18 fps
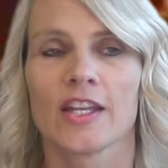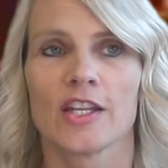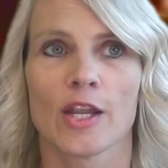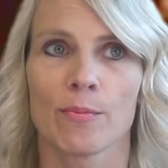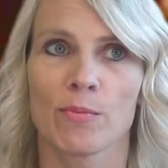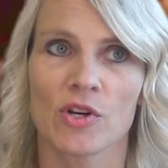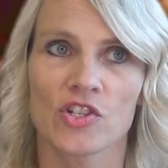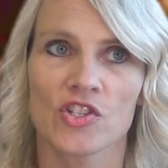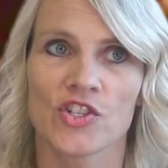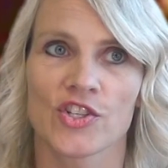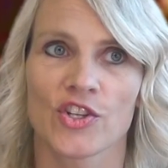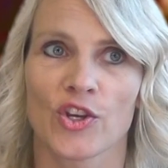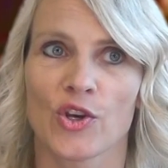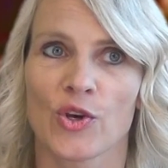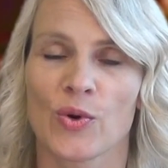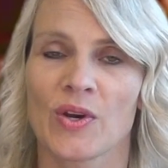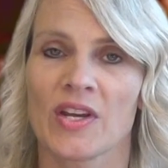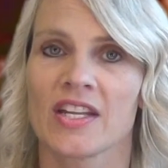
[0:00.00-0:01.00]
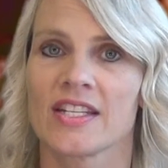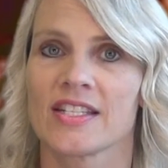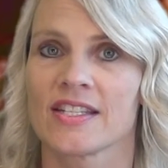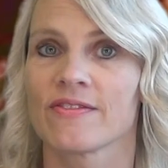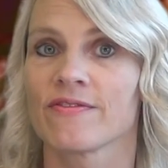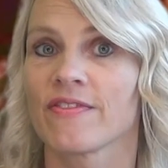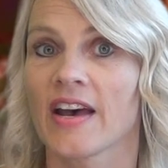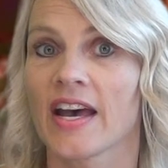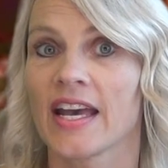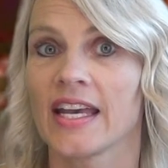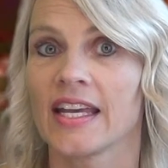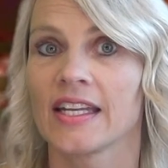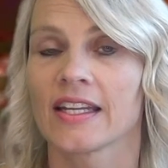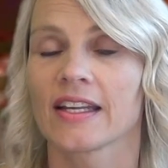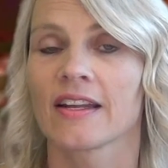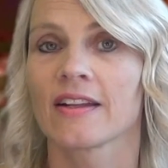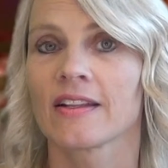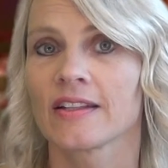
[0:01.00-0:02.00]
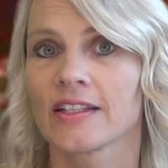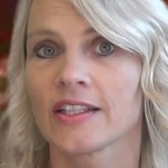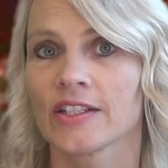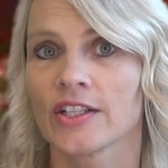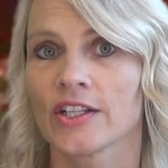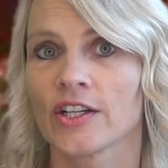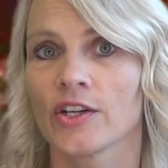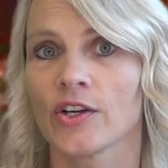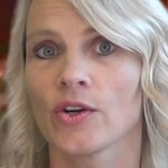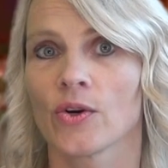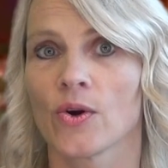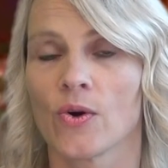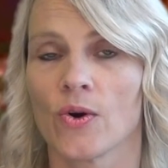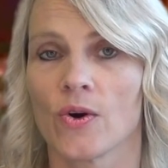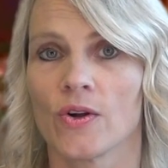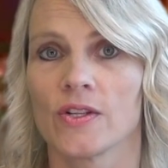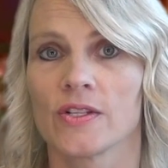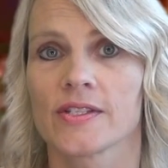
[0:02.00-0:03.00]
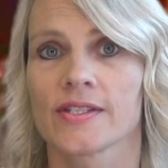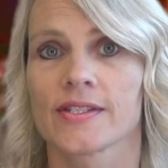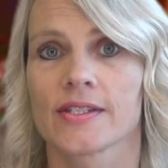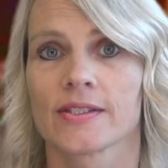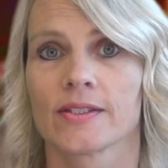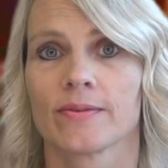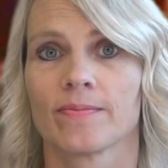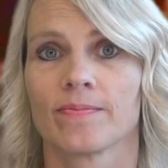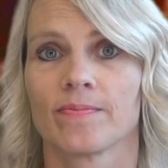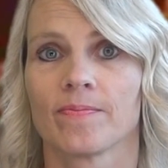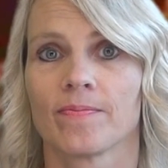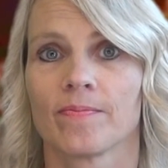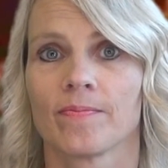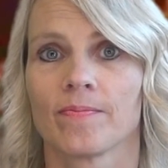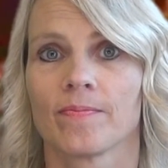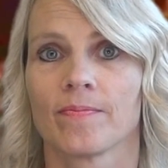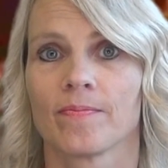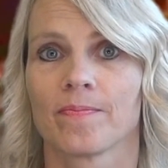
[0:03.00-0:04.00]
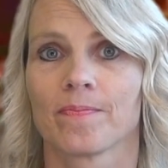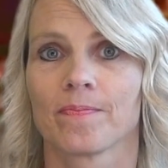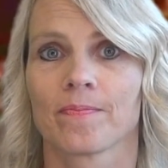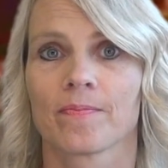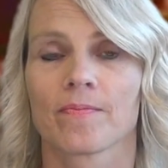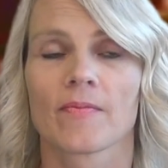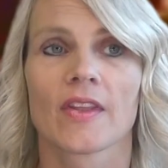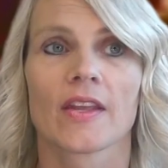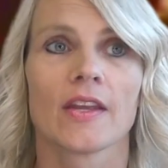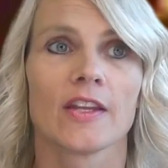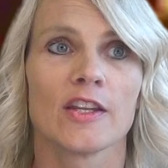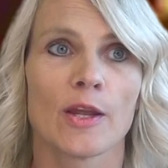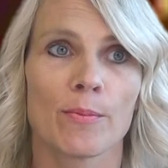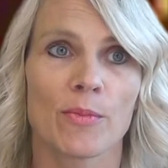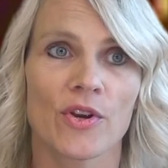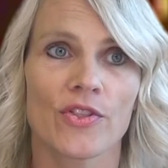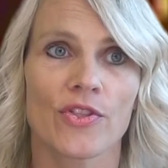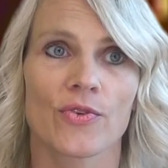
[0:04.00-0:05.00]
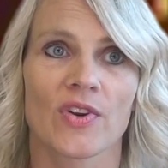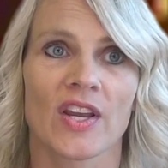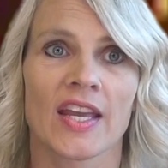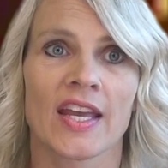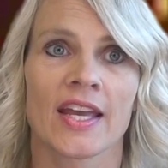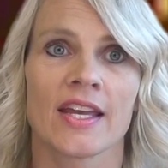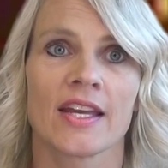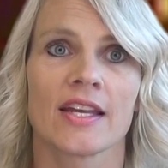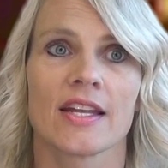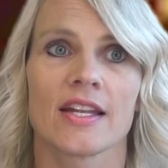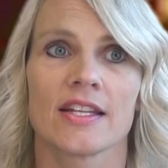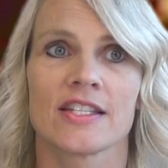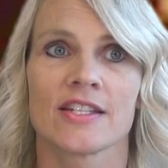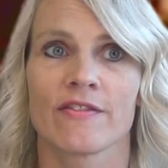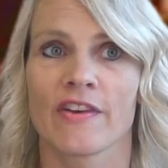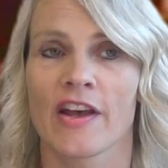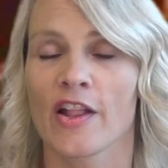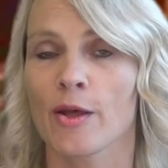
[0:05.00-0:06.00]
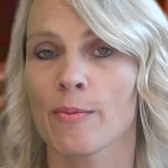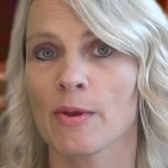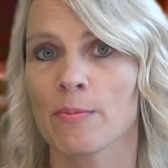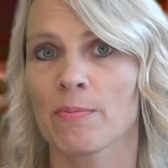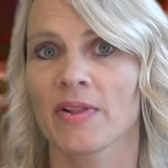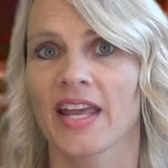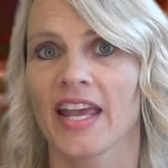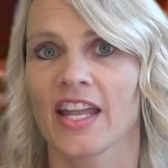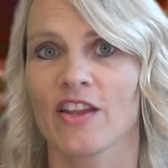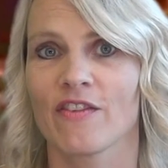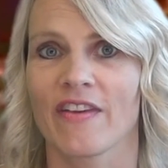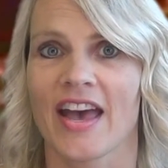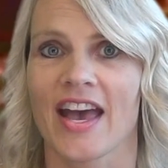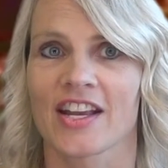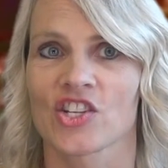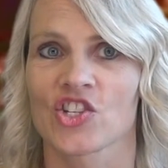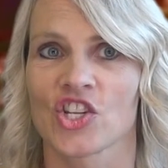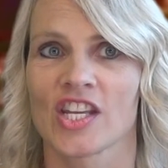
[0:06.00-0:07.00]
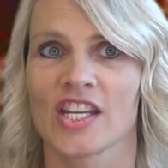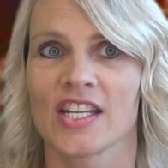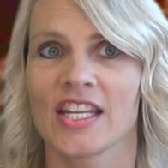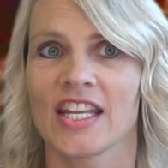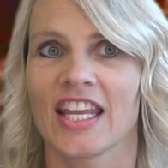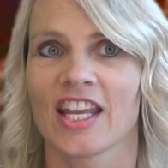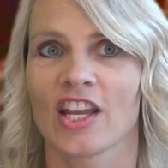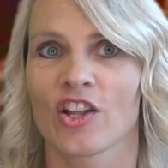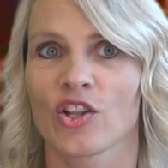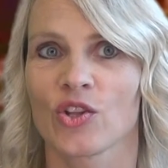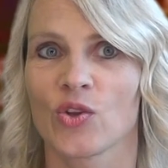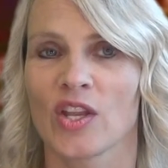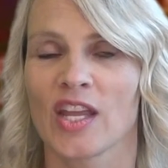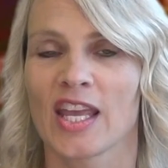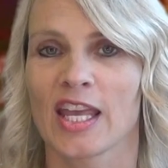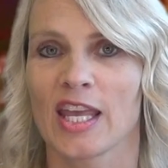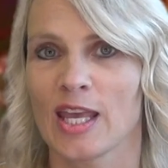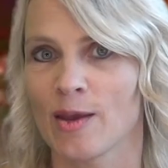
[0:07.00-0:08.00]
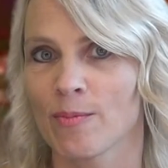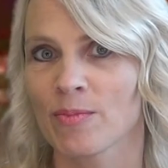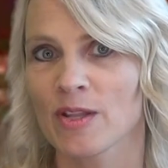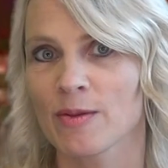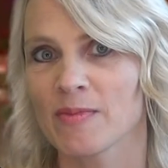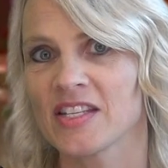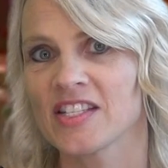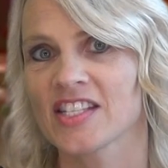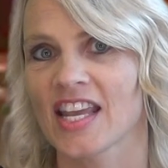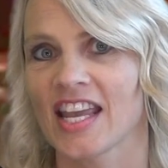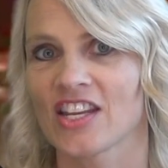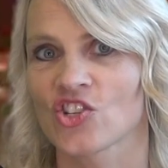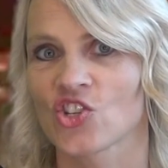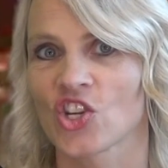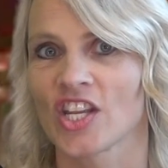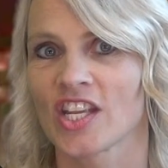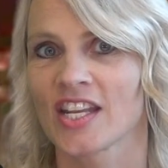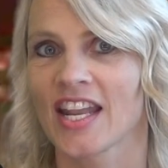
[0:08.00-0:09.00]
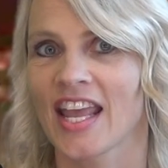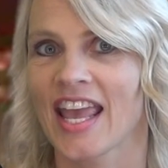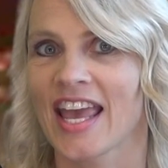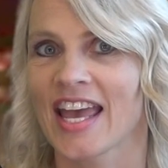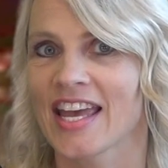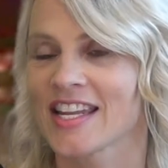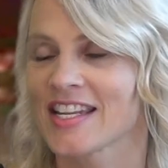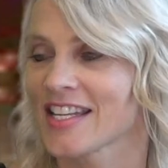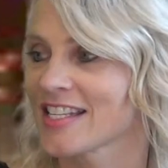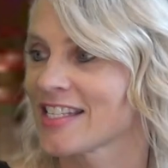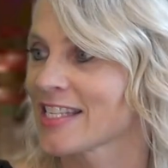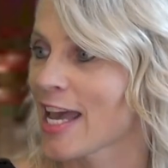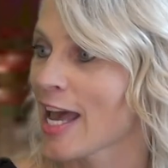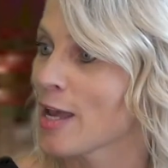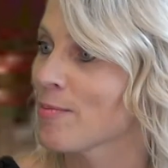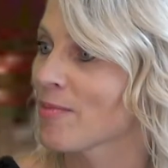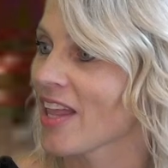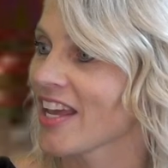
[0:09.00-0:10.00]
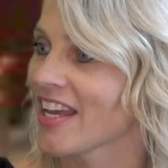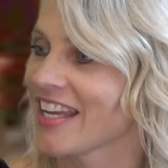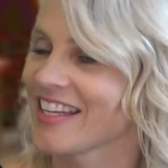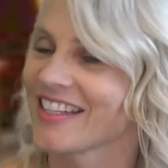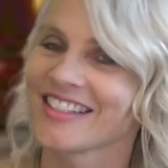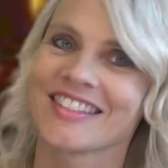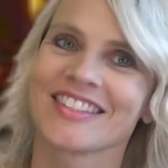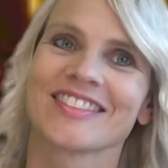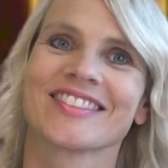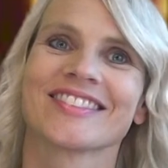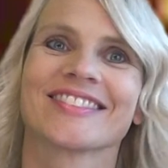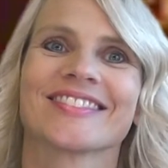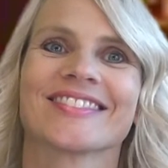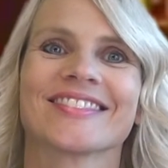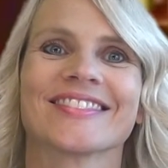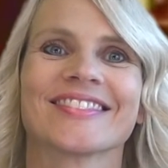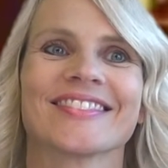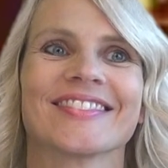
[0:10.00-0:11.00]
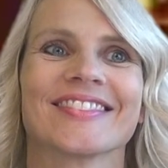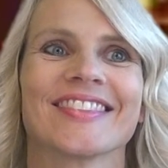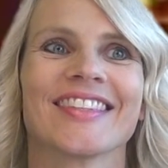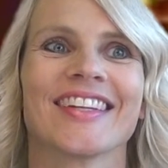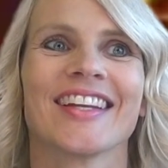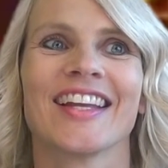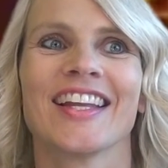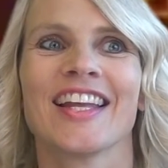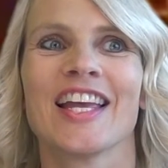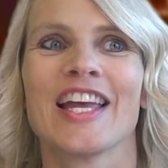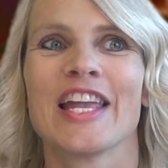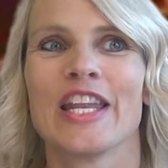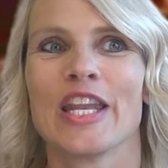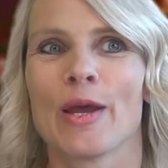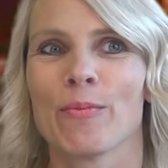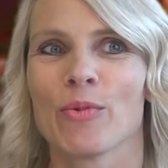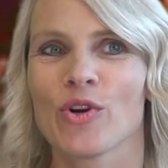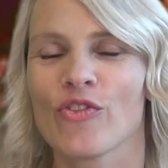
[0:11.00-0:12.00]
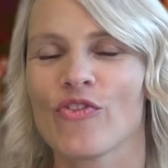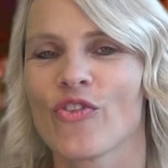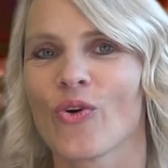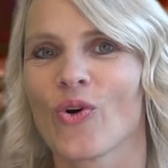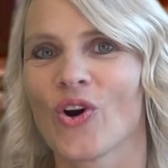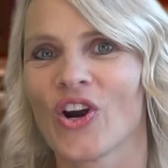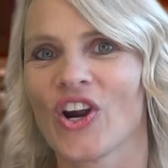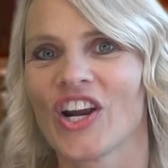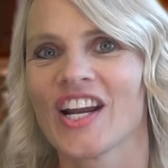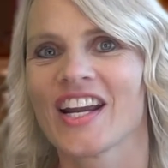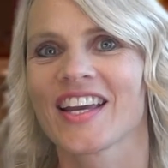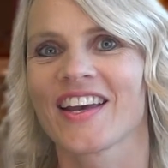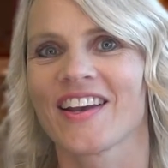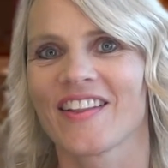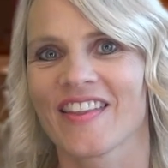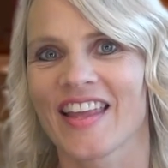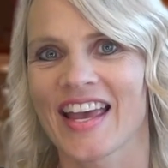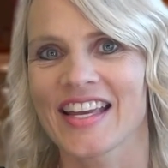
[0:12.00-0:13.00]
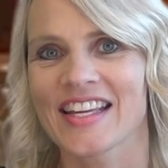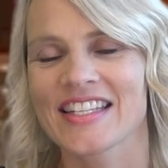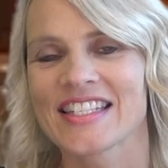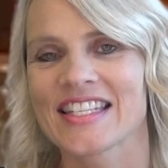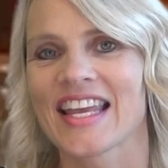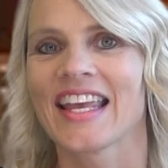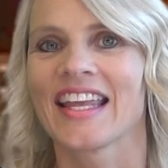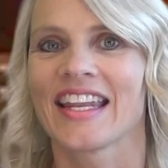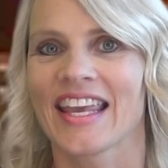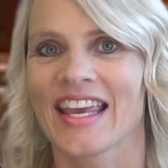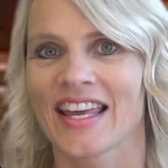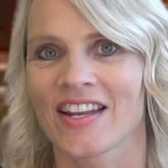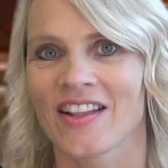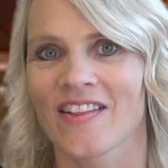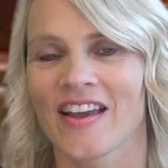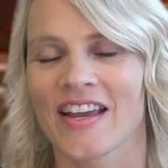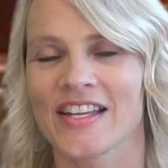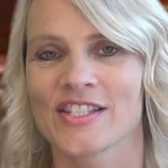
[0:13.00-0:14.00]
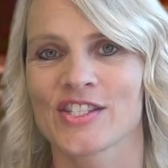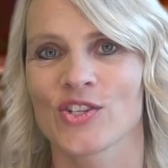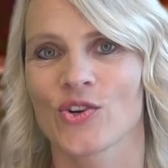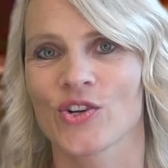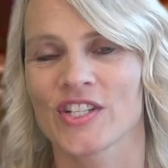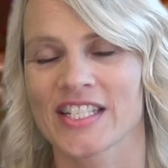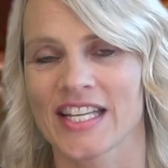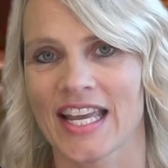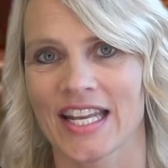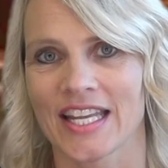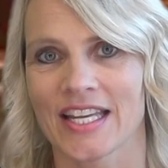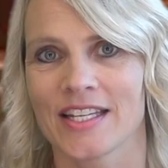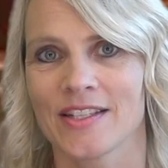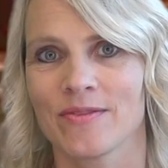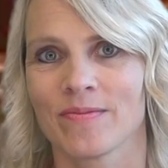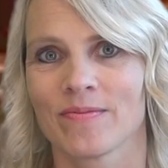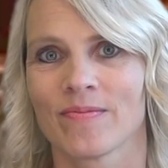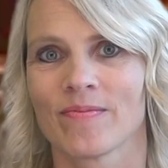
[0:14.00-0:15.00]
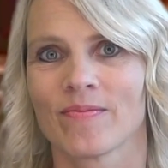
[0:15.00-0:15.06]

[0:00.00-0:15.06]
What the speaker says: Number 2, define clear goals. Number 3, develop a plan of action, including implementation and timeline. Number 4, collect and analyze your data.